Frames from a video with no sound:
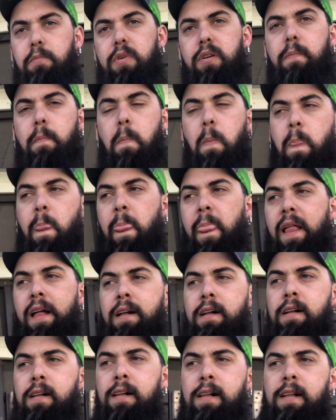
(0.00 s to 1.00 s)
But
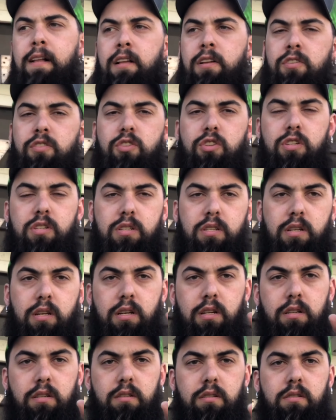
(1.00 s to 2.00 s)
just
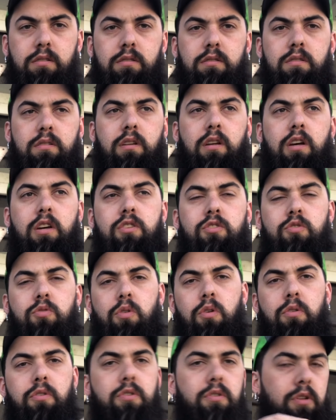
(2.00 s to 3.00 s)
that,
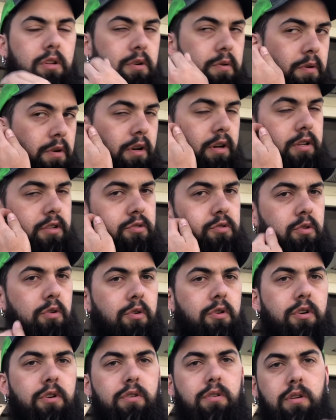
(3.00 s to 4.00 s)
control your lure, control
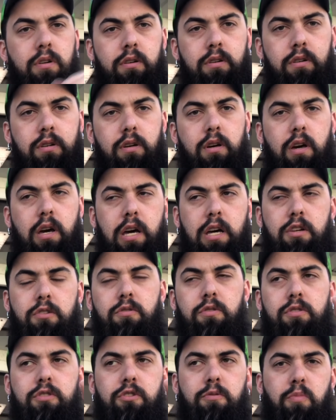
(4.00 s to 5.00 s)
your
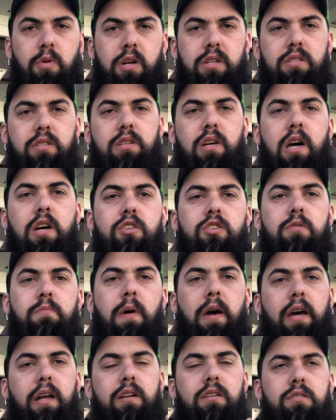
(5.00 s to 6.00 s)
entrance, your presentation,
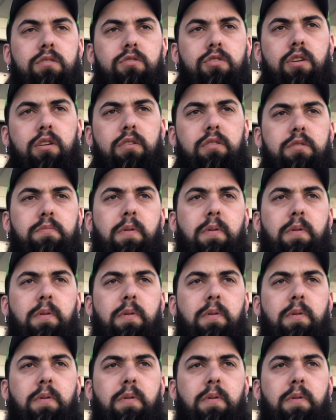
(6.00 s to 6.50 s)
make it as gentle as